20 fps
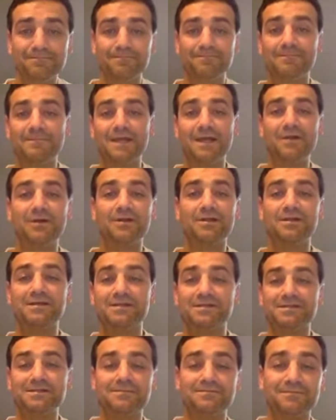There it
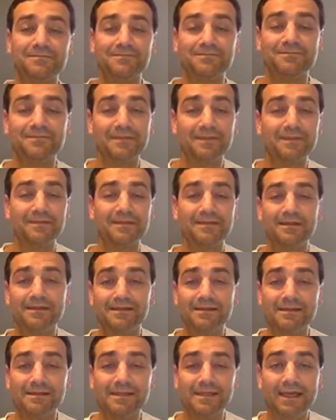is.
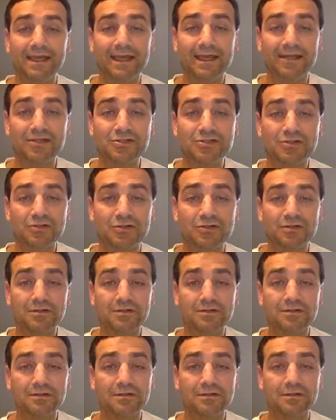The answer
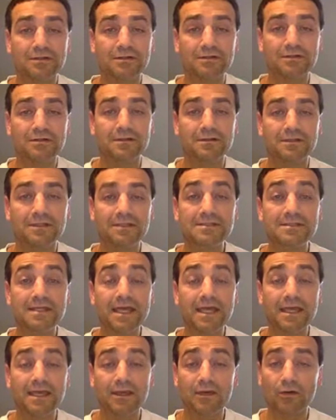is
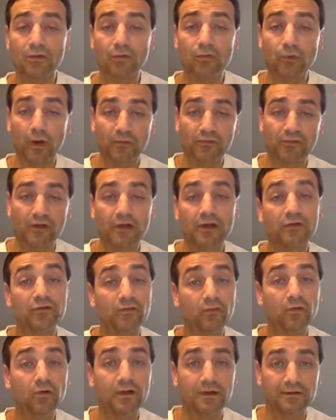A, or I'm sorry, it was
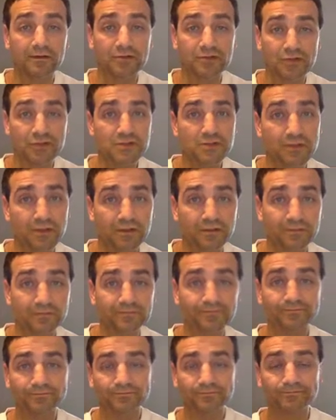1, choice 1.
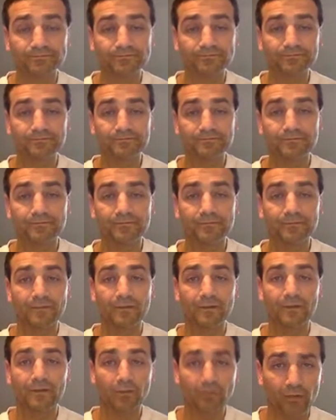
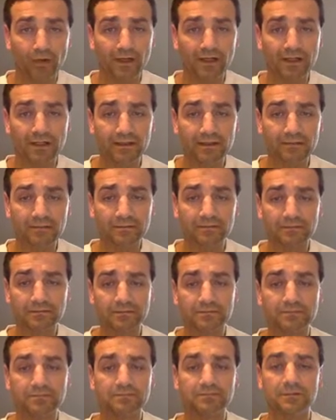Why?
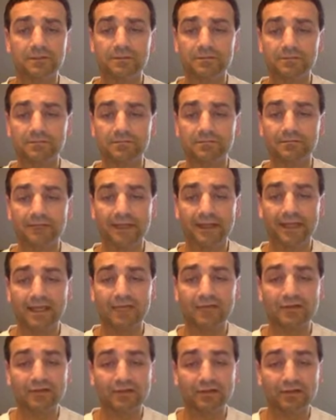Well, I gave
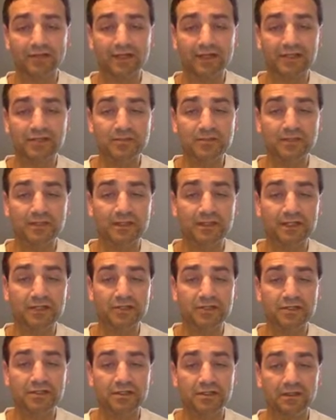you a little
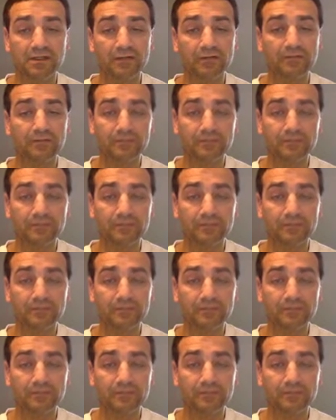explanation here